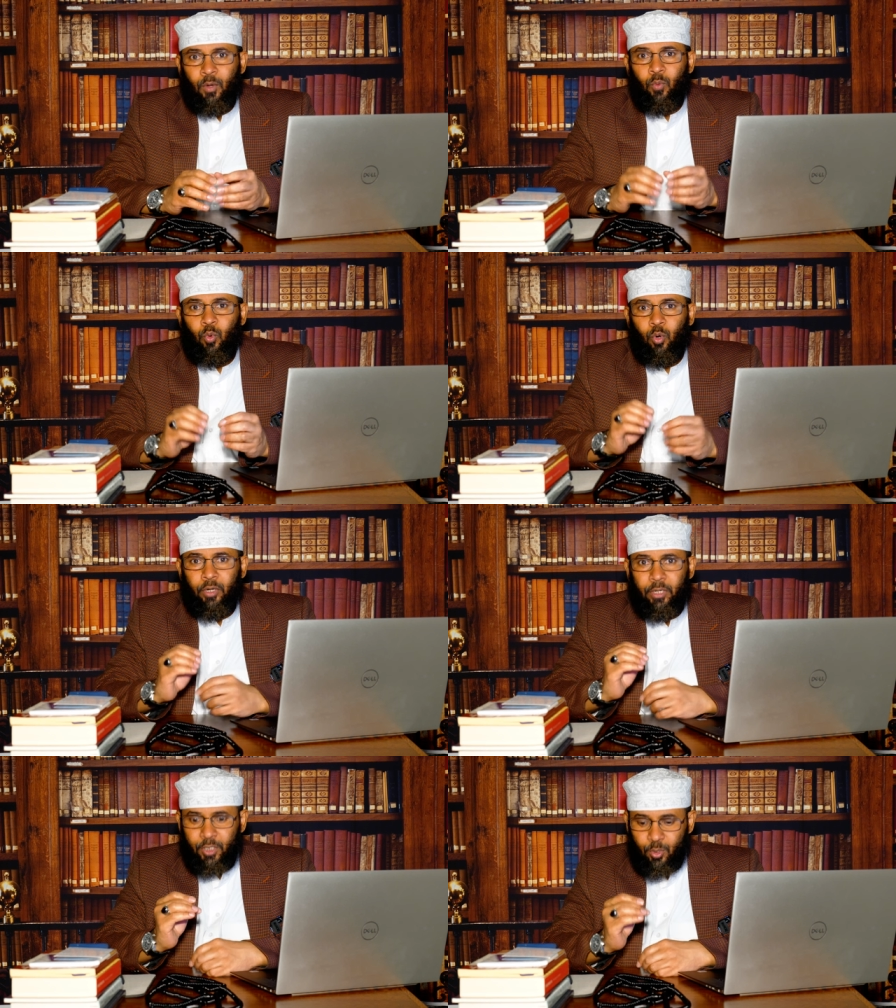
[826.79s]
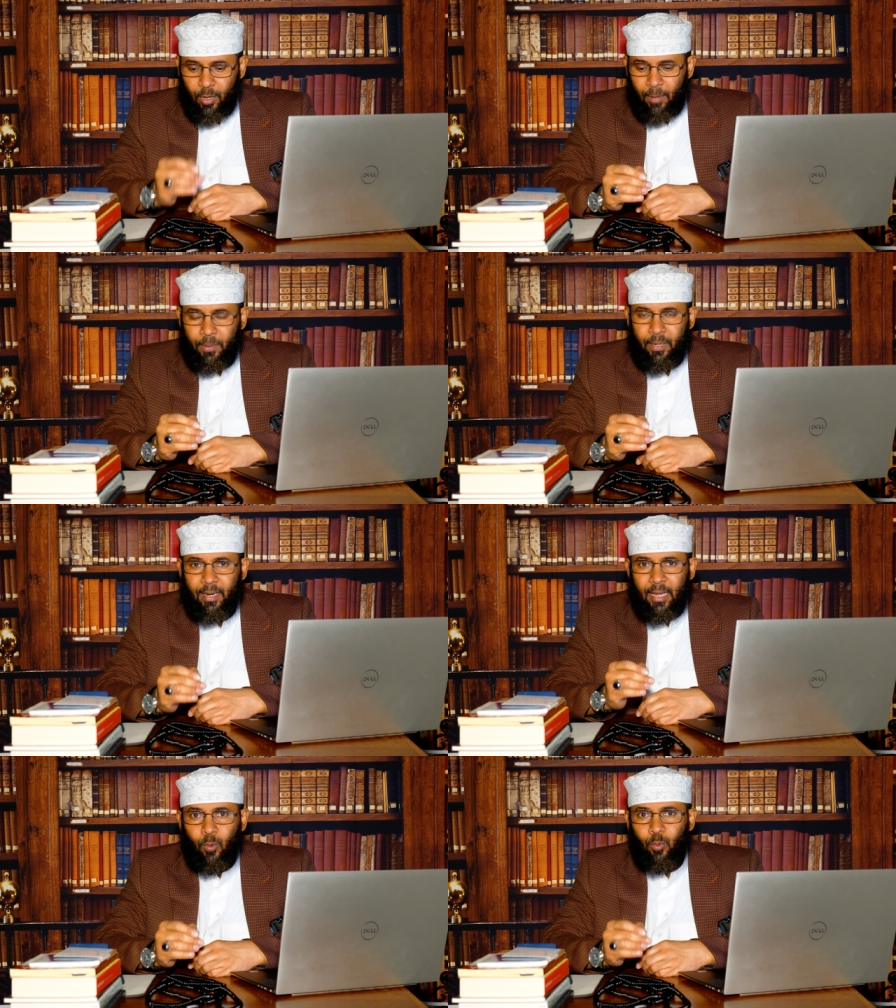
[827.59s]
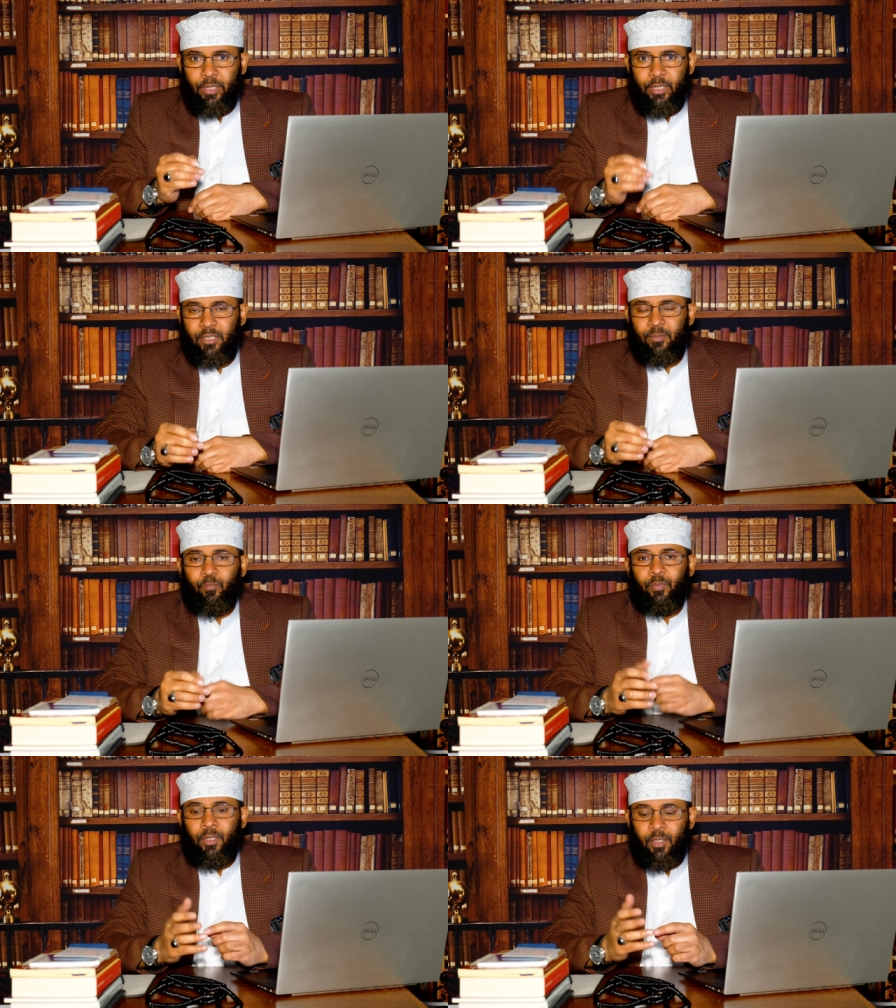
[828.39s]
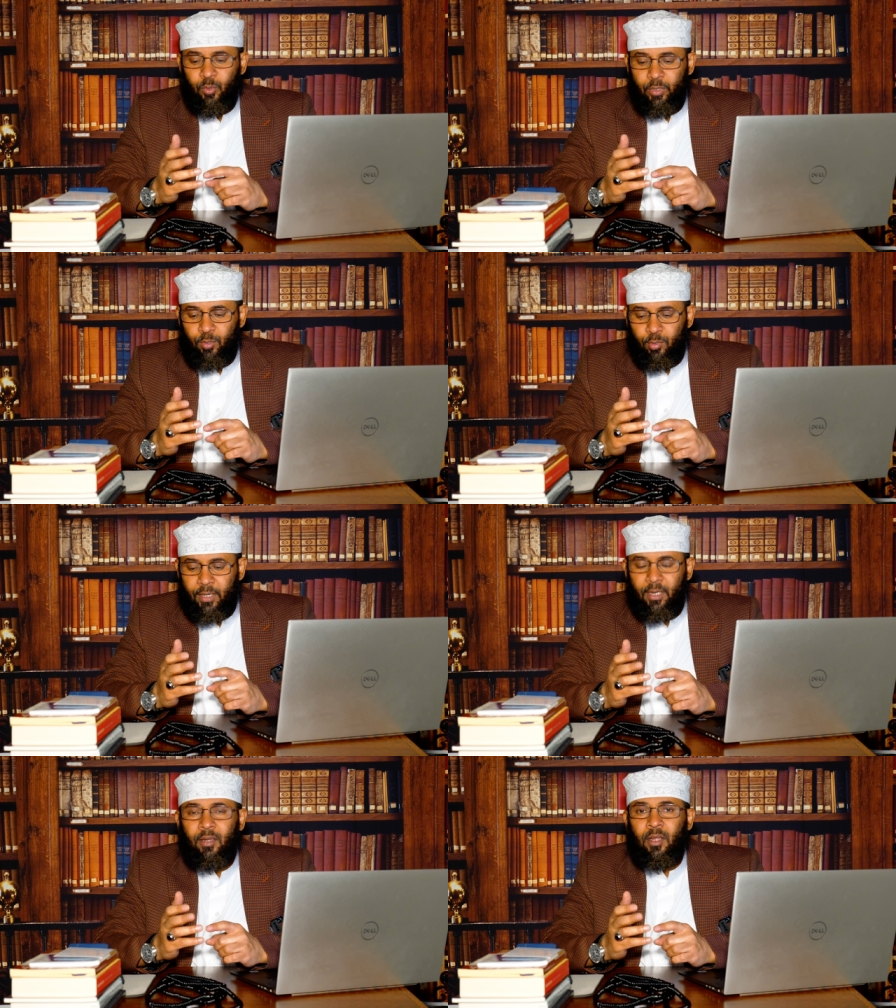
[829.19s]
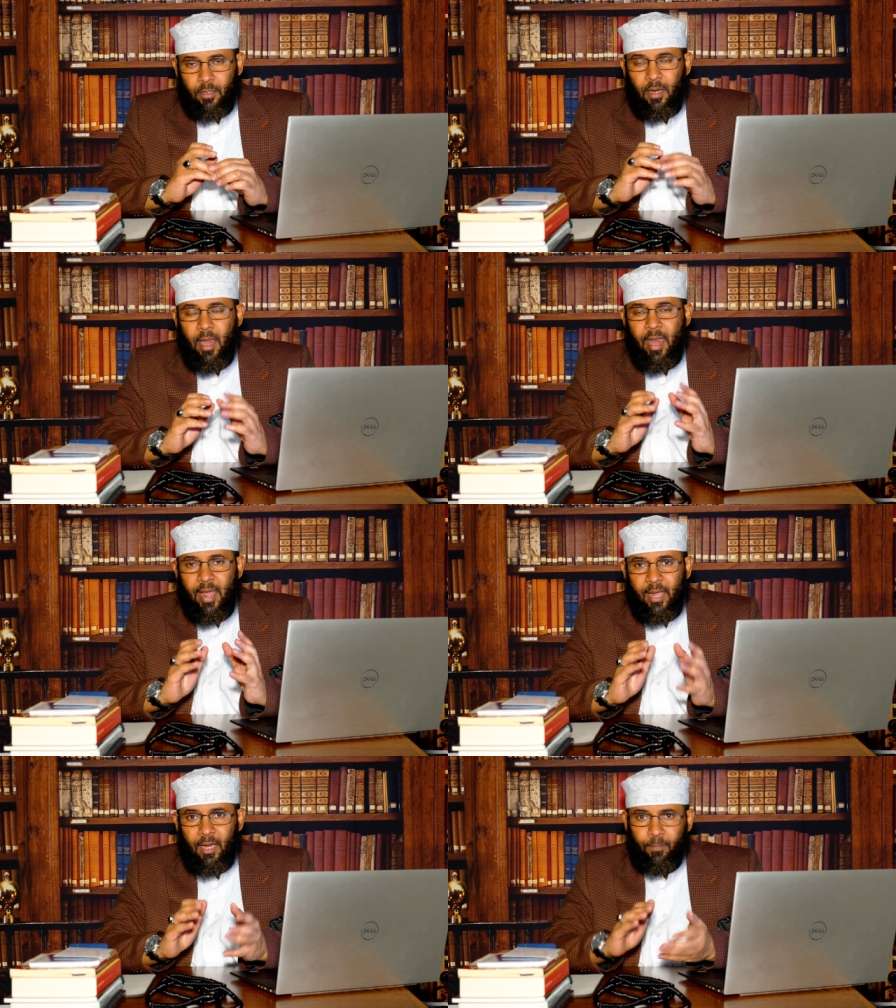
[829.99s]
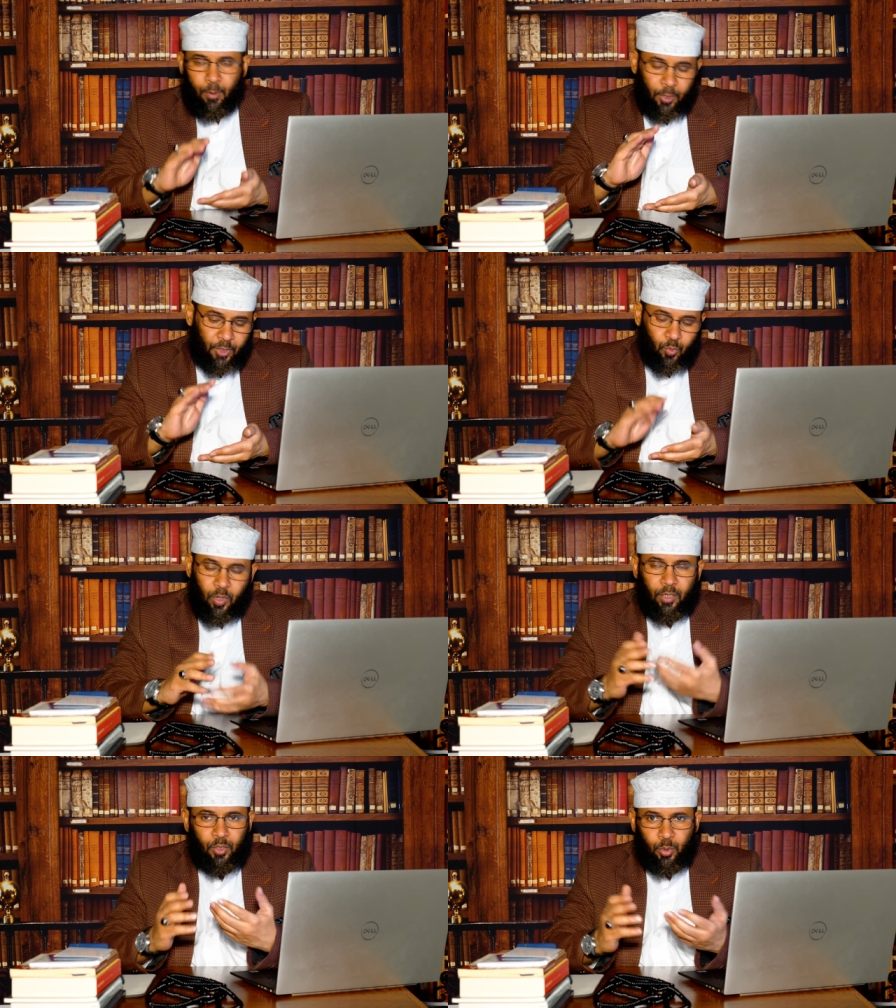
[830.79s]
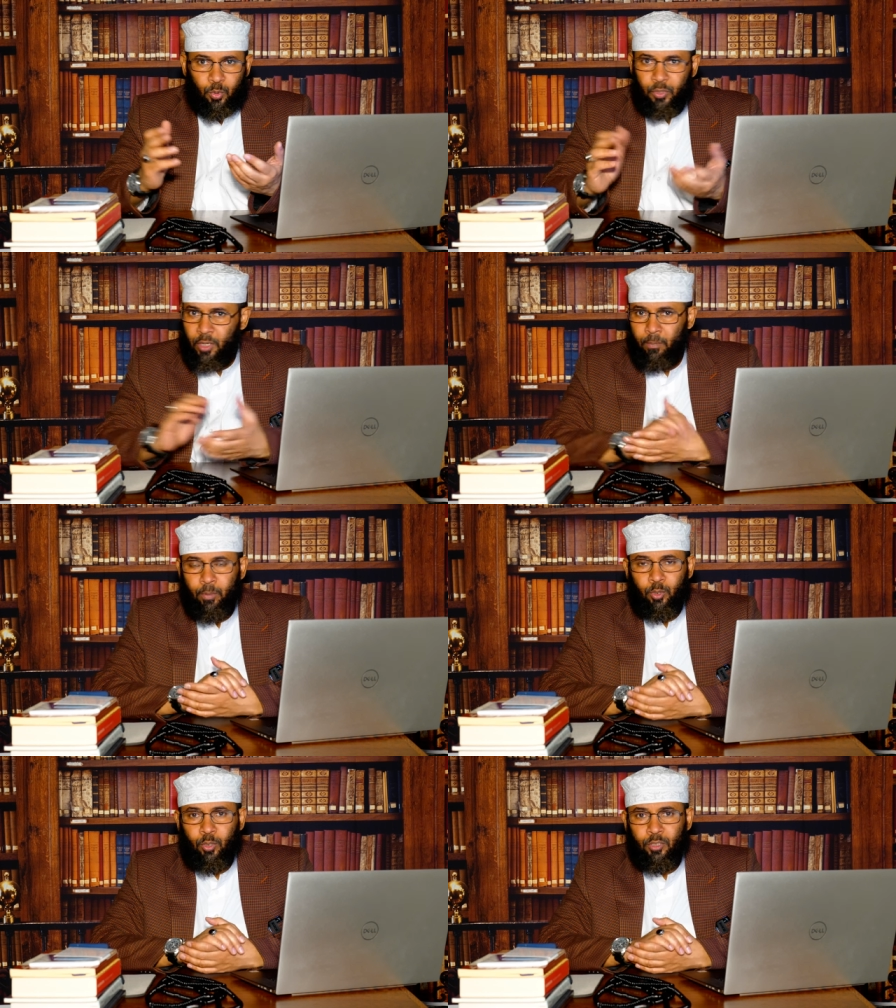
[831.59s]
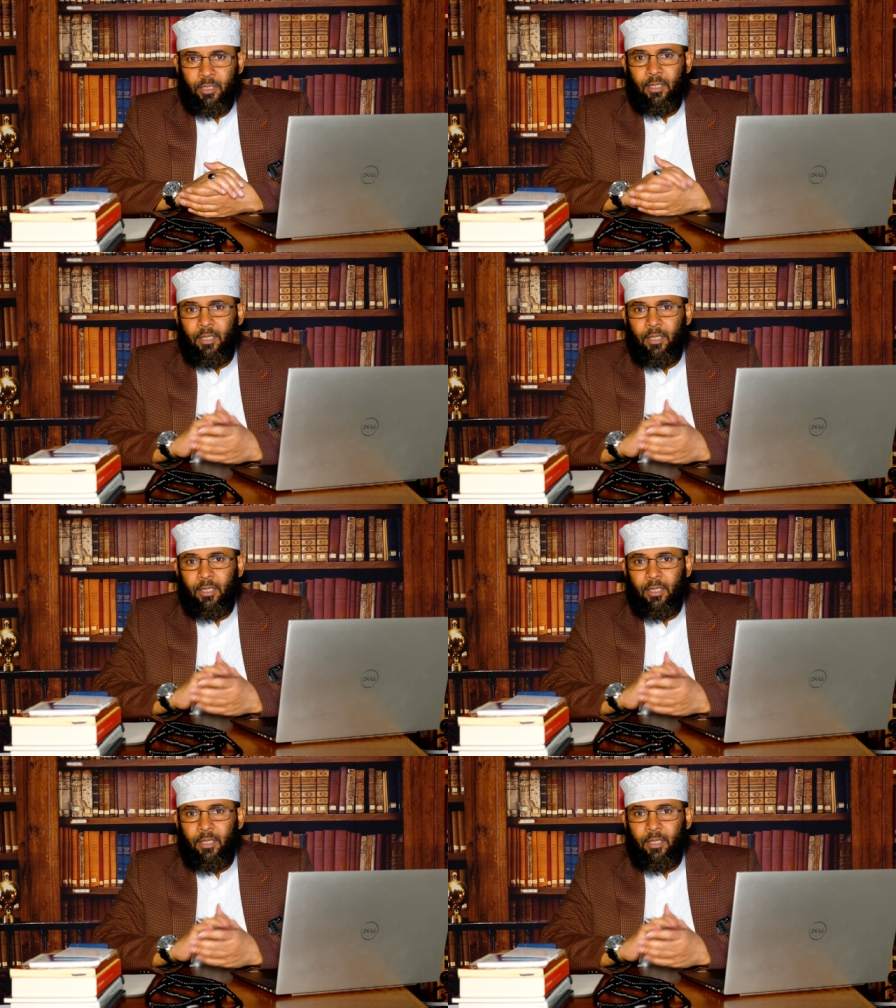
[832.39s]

What needs to happen now is you need to get nail polish, one, two, three bottles,